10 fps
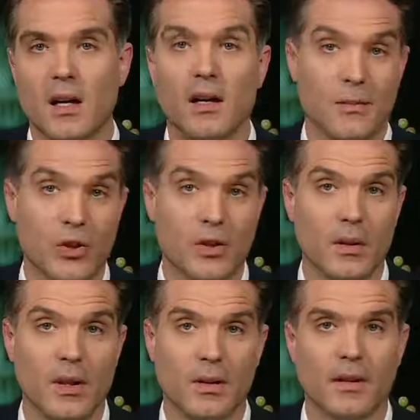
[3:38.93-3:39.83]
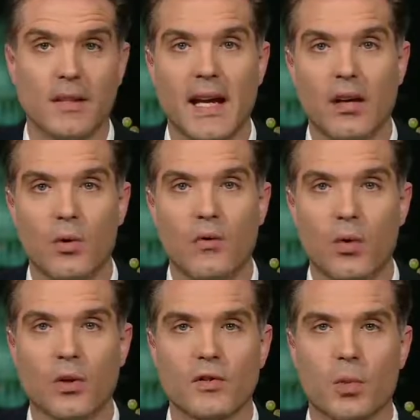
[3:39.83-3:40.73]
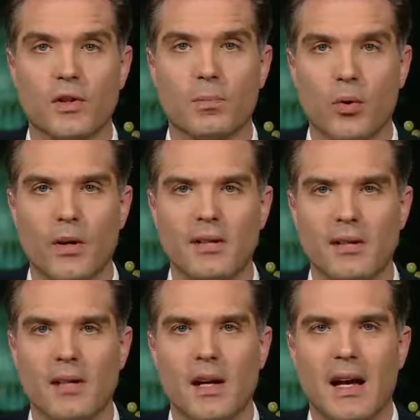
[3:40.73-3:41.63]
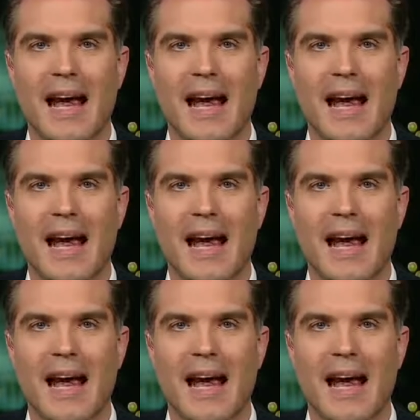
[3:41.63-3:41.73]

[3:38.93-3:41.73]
uh, especially uh, Litvinenko, of course, was poisoned,